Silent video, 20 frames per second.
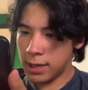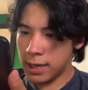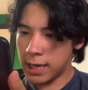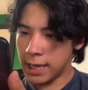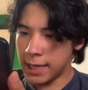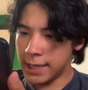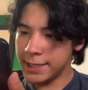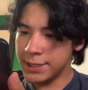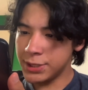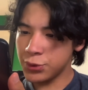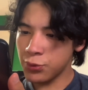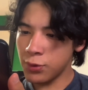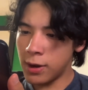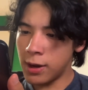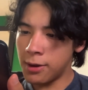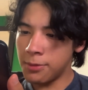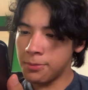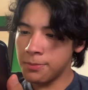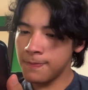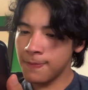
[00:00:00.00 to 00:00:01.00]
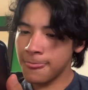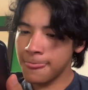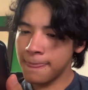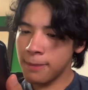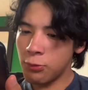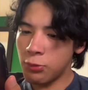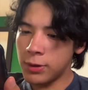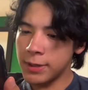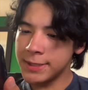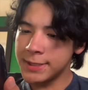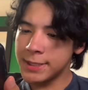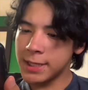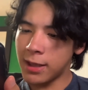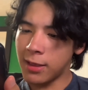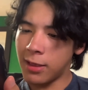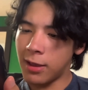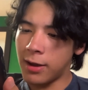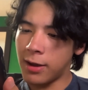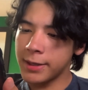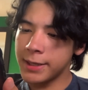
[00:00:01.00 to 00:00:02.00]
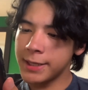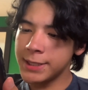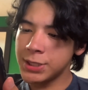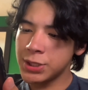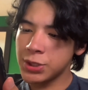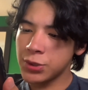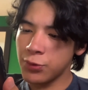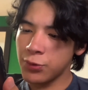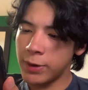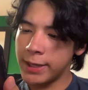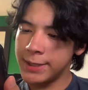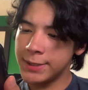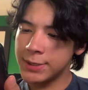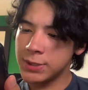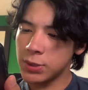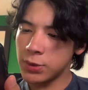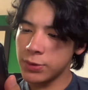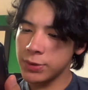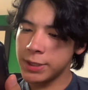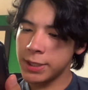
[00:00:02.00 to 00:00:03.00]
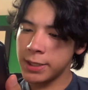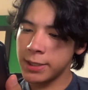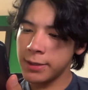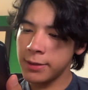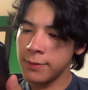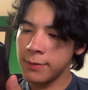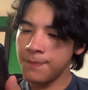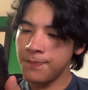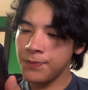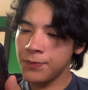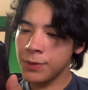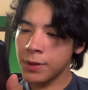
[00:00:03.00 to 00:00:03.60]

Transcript: in his realm, was the longest reigning Sultan